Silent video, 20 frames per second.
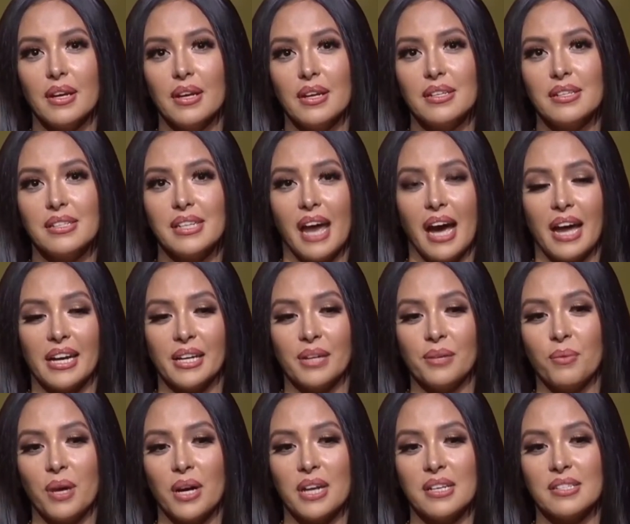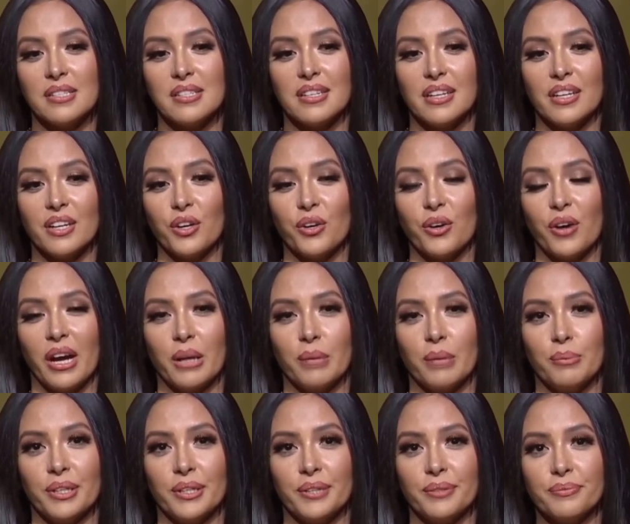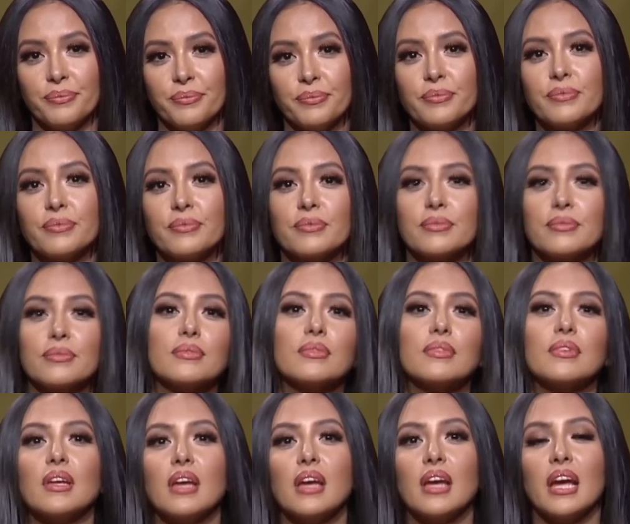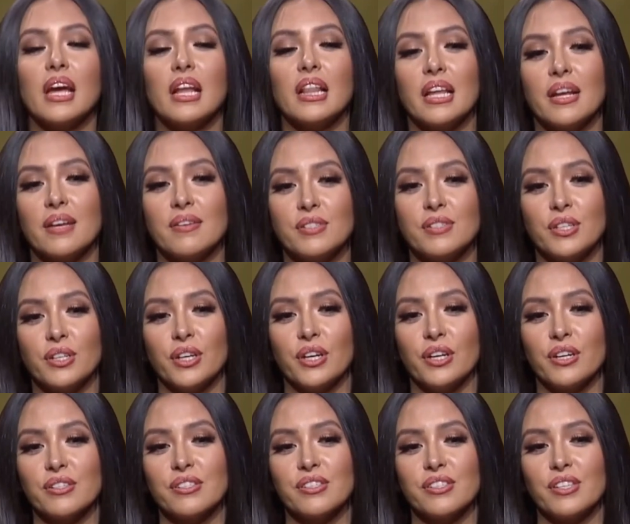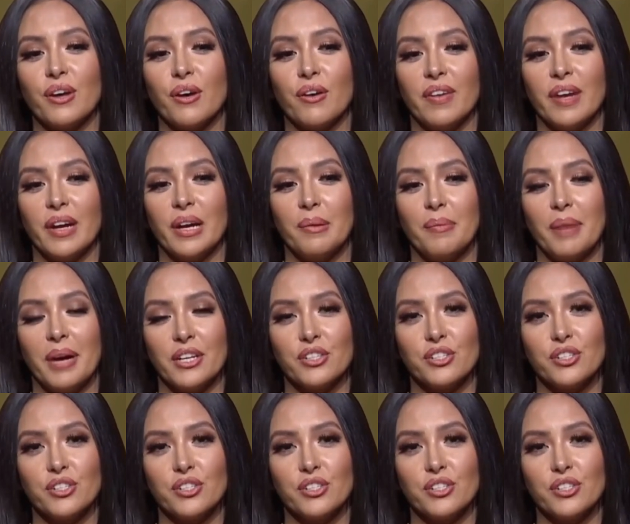Daddy was incredible. He loves you girls so very much.